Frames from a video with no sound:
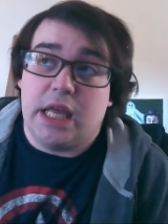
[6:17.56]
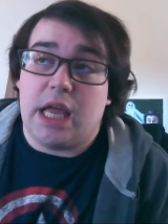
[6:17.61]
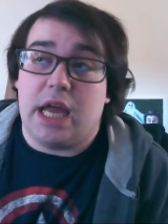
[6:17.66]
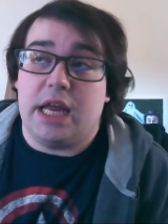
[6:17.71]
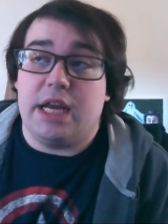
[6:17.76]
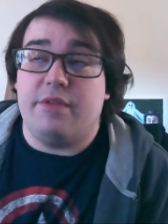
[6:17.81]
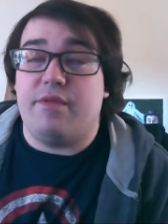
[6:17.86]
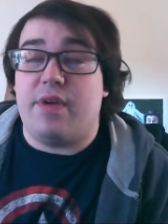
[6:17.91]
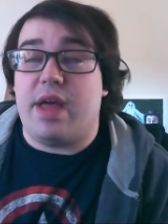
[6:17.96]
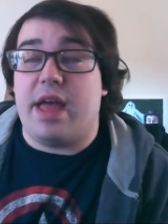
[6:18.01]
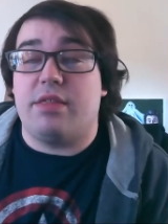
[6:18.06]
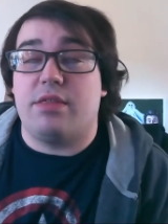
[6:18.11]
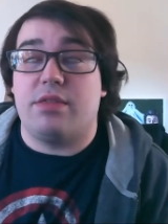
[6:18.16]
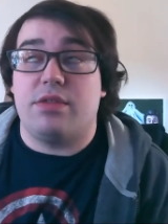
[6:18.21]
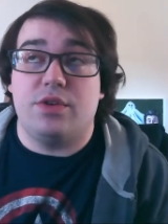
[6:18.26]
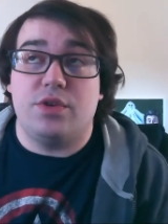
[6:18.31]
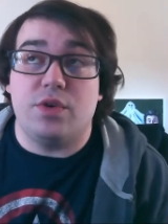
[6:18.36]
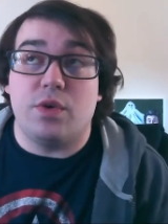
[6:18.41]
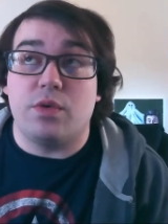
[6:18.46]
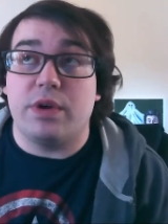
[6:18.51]
kind of S
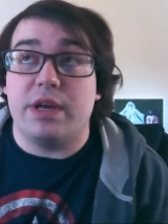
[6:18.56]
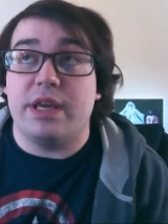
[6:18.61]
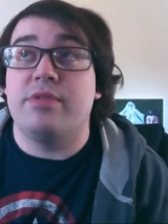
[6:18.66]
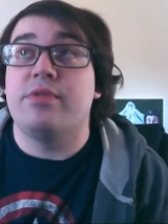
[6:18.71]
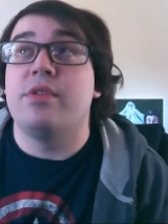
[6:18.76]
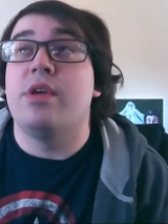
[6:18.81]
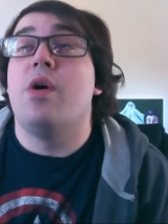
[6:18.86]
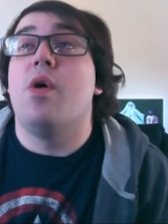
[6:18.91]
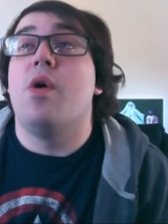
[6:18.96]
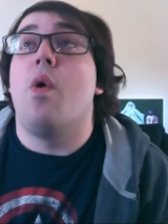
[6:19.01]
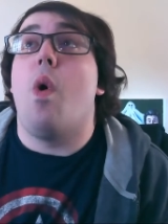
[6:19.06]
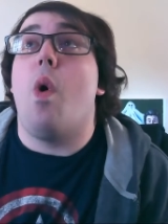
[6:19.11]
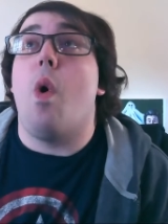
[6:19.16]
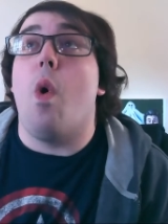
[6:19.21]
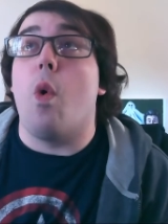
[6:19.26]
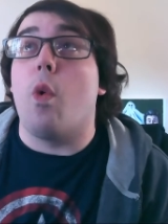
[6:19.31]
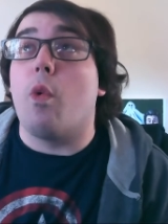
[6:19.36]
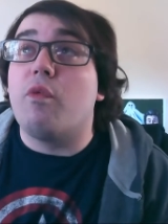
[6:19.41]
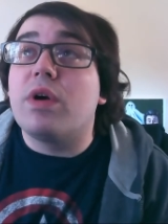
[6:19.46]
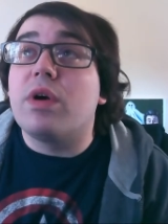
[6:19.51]
stories
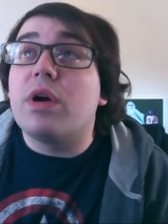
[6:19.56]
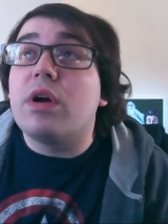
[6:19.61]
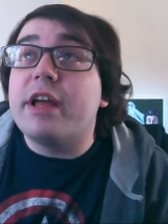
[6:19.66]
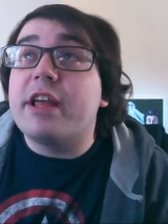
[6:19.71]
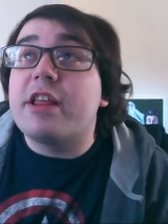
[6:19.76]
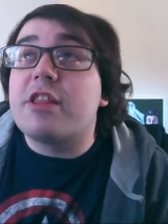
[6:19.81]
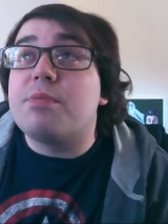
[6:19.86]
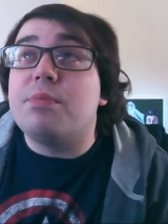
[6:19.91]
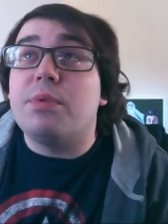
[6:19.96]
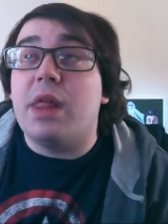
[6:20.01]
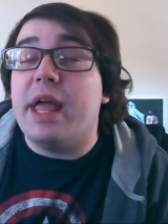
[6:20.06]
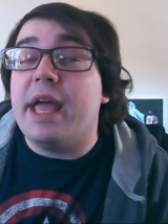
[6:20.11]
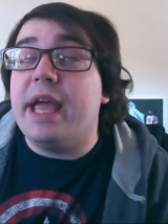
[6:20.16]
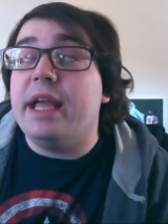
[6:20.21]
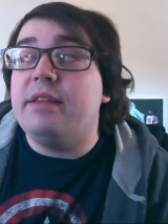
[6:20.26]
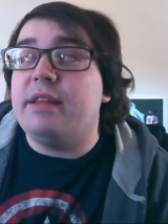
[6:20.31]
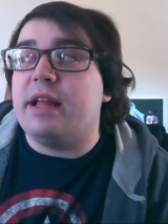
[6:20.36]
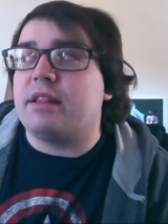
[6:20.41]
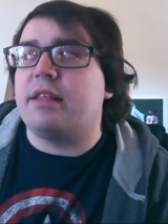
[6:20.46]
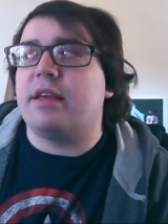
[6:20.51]
over
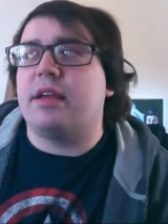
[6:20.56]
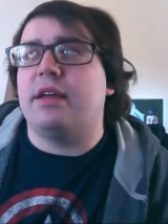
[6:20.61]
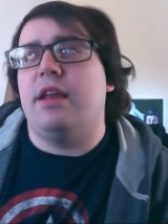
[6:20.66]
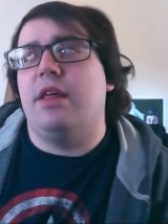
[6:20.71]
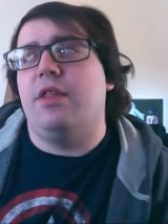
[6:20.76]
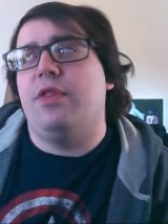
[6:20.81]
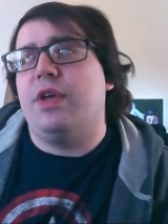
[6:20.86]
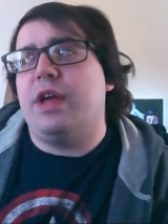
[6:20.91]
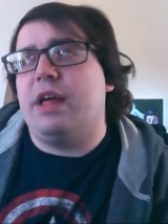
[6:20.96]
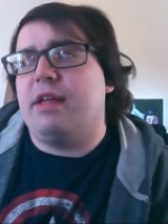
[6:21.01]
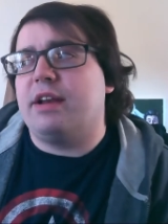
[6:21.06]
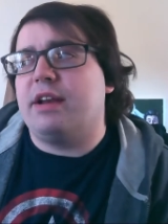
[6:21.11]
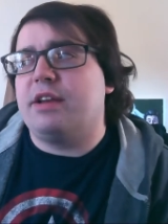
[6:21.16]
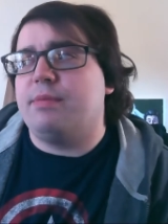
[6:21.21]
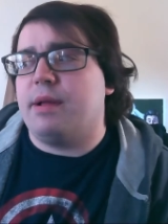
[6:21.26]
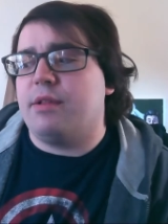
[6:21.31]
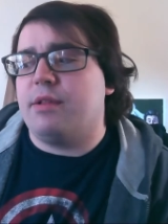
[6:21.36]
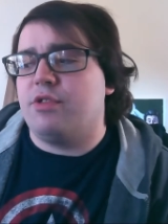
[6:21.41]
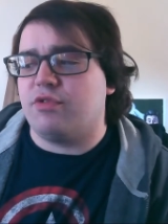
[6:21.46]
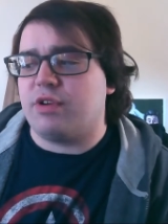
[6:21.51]
explain. That's like another thing I liked
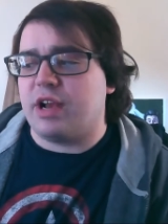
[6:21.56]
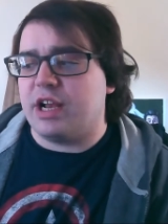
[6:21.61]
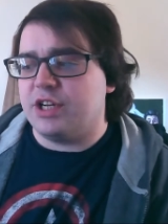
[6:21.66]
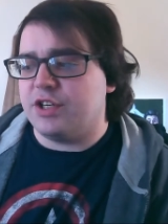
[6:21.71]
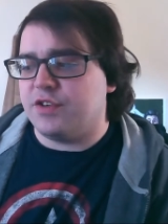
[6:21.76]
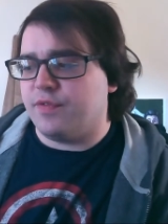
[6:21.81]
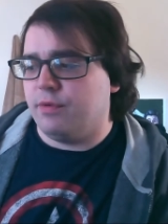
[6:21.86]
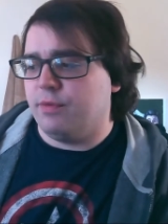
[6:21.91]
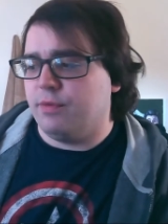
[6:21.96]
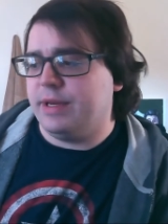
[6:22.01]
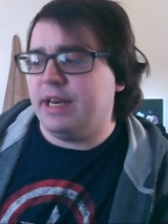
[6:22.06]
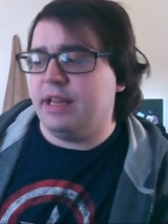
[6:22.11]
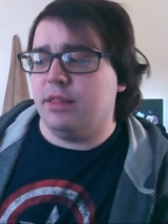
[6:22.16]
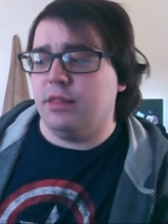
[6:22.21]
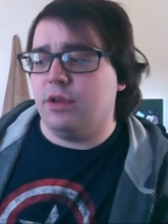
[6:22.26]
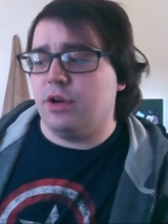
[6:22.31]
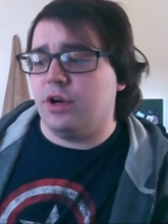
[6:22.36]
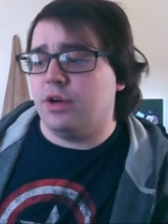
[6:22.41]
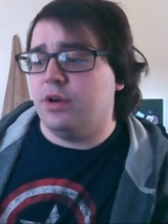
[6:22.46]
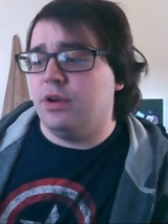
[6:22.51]
about Strangerville. We
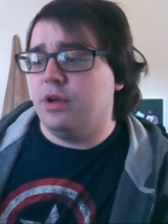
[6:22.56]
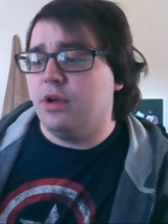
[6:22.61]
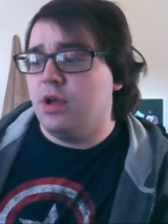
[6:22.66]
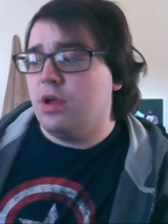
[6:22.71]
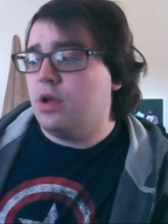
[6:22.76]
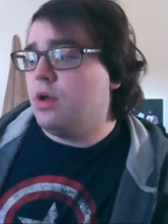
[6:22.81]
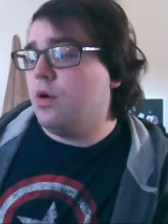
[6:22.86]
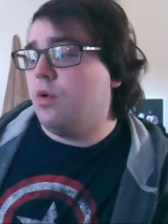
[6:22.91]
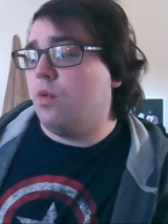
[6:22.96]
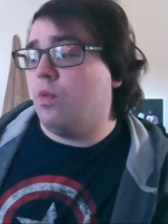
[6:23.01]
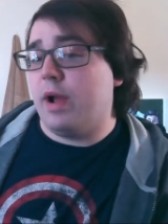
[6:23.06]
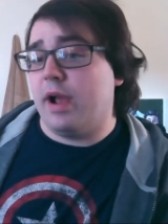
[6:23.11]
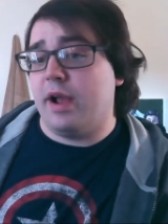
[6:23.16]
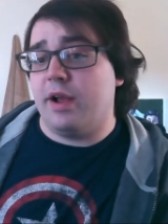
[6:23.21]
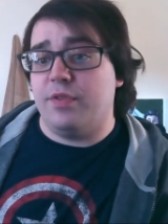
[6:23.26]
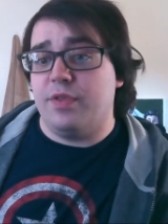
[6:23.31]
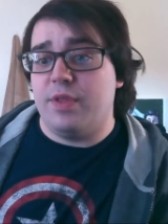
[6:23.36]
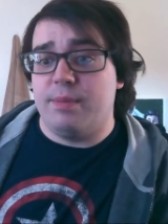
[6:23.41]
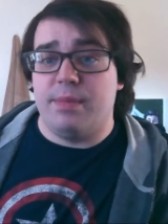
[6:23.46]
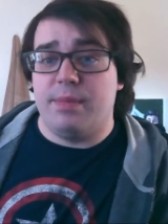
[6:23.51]
didn't learn
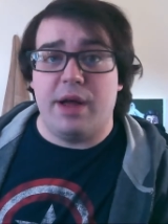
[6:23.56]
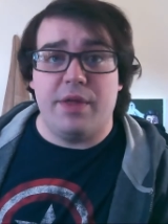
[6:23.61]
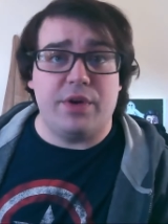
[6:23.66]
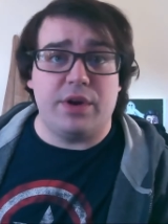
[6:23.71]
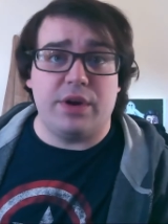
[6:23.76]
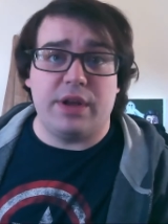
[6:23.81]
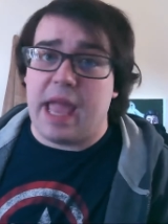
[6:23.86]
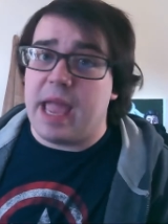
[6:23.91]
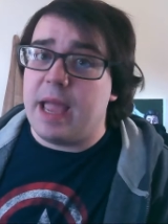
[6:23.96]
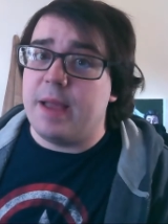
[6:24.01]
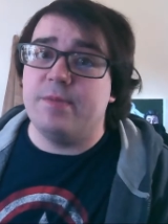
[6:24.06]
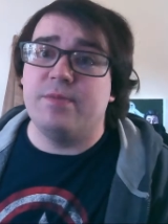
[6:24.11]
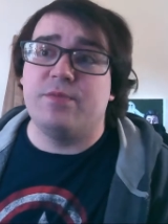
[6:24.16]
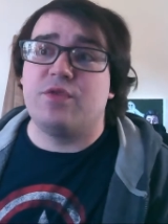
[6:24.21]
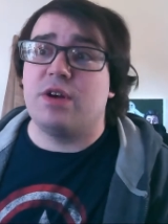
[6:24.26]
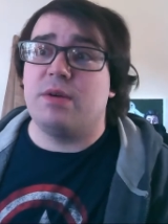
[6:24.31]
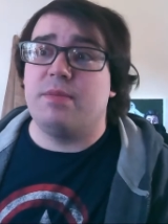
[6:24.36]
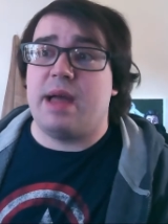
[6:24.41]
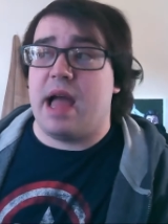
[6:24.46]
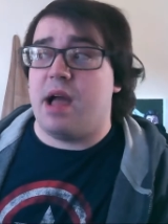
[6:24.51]
where the mother came
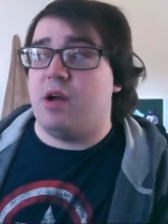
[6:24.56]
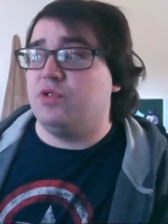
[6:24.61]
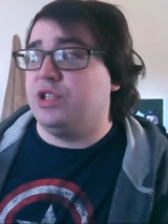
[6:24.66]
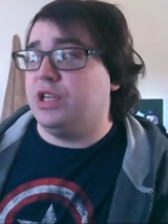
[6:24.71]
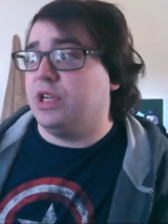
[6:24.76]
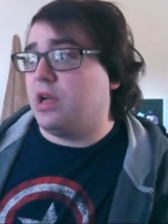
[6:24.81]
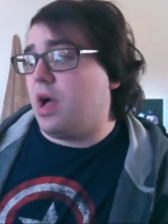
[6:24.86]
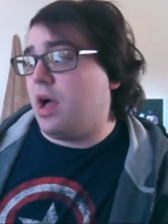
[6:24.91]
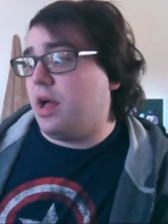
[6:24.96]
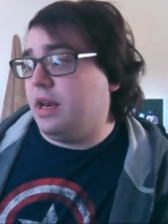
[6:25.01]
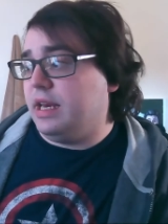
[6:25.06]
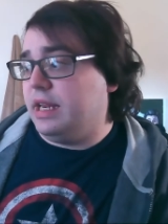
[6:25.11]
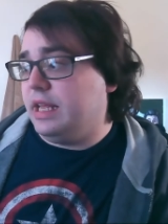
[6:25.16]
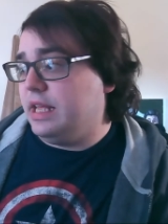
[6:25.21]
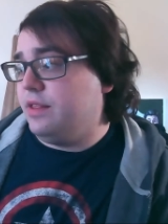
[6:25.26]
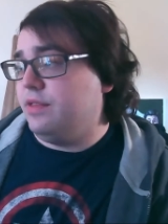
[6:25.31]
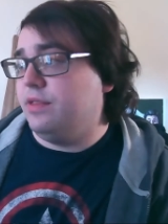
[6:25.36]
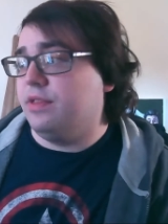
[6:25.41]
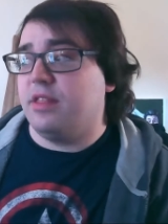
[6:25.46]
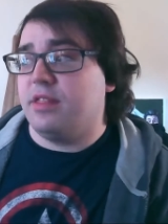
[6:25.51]
from, how she got
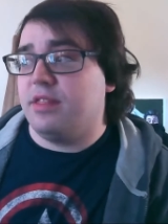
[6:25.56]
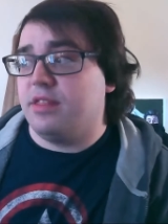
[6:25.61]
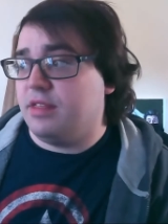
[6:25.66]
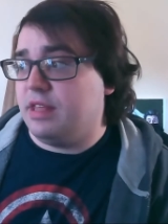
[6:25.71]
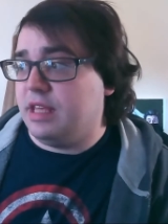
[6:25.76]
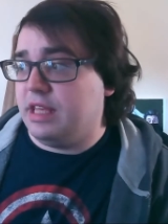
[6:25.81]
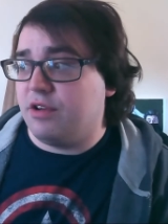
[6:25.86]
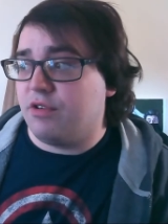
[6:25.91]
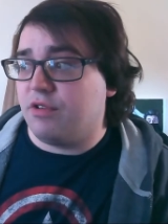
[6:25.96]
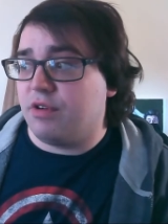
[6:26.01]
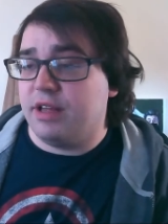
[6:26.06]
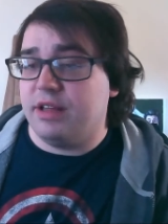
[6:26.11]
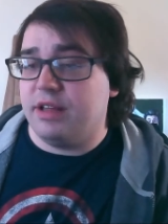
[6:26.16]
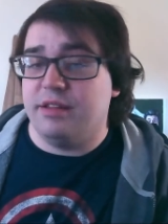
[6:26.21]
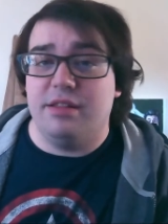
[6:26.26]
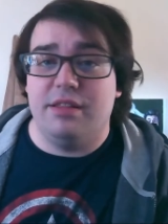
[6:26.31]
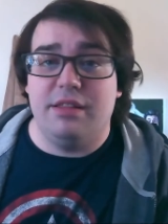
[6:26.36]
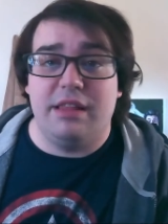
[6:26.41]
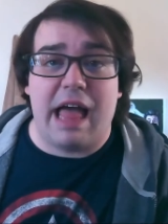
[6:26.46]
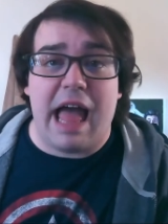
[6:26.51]
in the
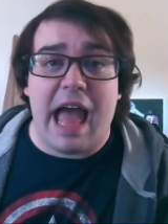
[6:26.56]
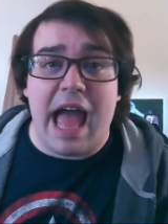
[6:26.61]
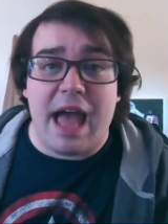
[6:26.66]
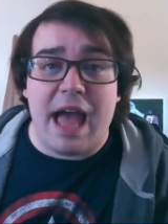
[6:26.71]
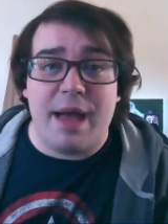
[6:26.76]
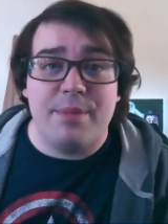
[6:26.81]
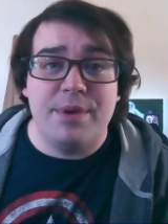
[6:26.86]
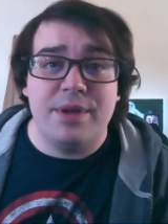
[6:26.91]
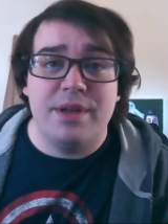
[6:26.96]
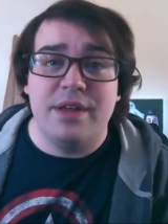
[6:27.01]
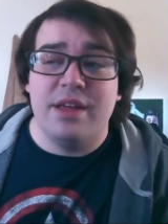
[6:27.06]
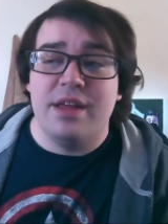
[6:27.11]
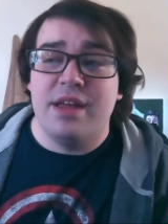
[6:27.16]
secret lab.